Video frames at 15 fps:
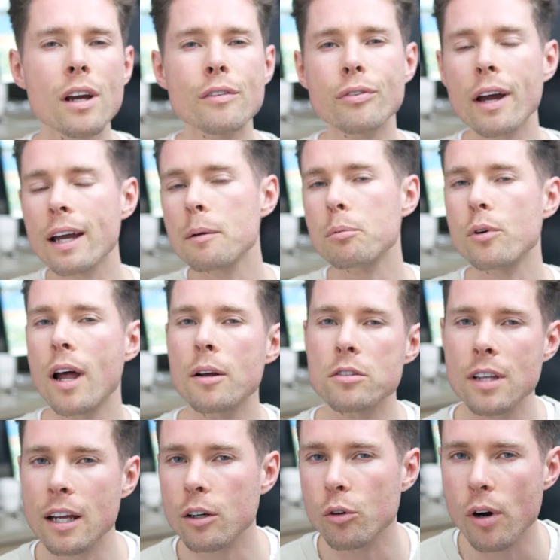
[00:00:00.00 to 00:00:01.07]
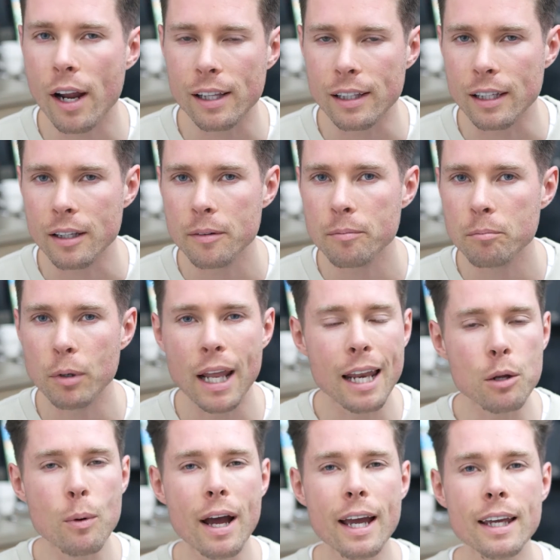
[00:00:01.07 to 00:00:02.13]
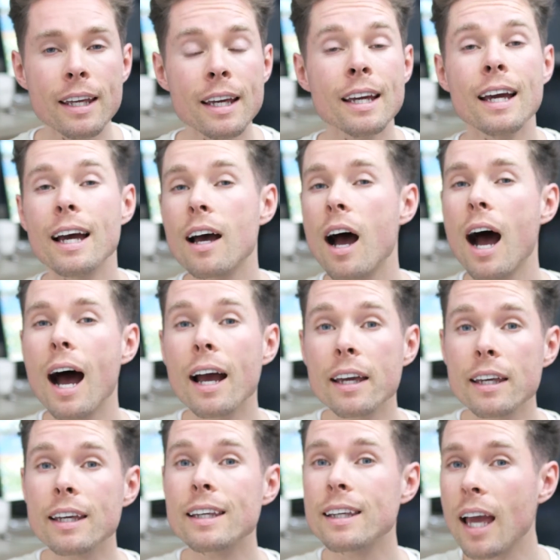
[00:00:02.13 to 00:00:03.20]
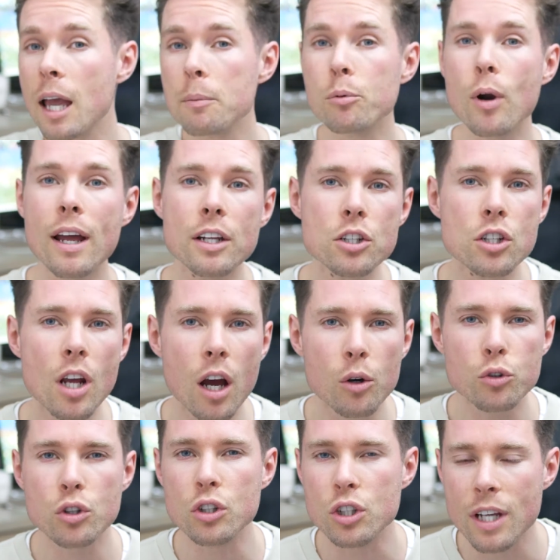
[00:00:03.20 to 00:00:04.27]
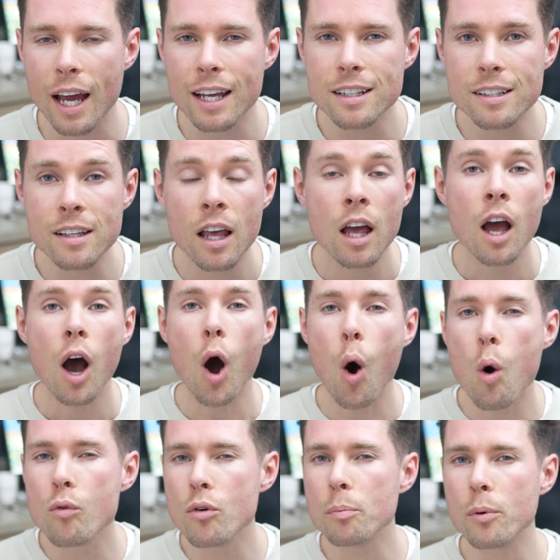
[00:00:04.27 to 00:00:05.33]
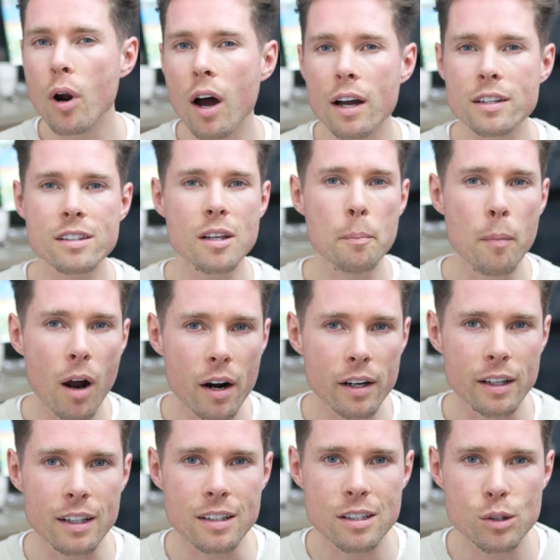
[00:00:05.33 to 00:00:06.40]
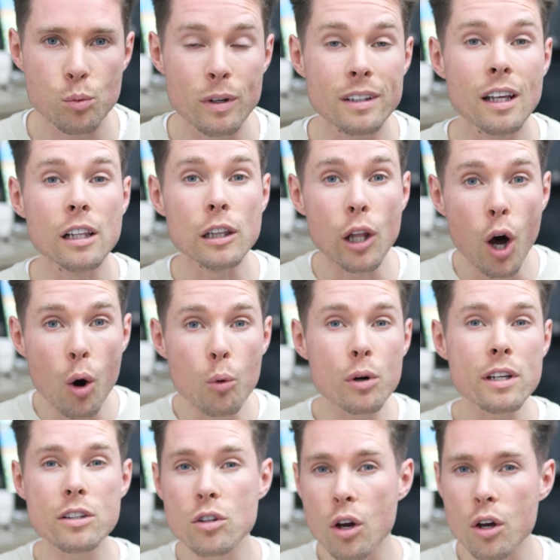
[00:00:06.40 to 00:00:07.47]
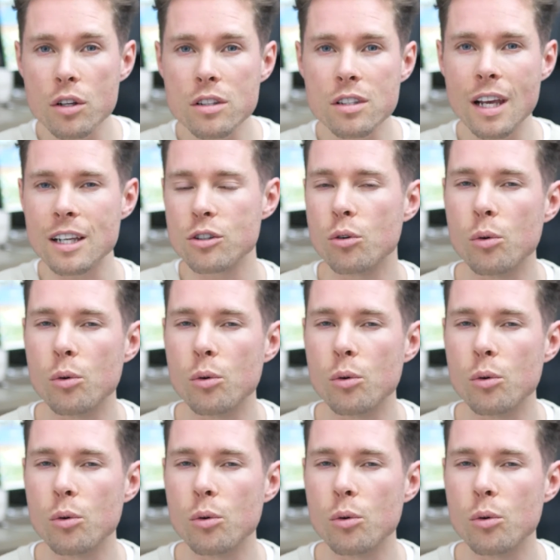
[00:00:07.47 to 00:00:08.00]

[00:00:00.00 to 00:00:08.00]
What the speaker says: if I pronounced that correctly. But anyway, a high CAPE ratio suggests overpriced markets with low returns as a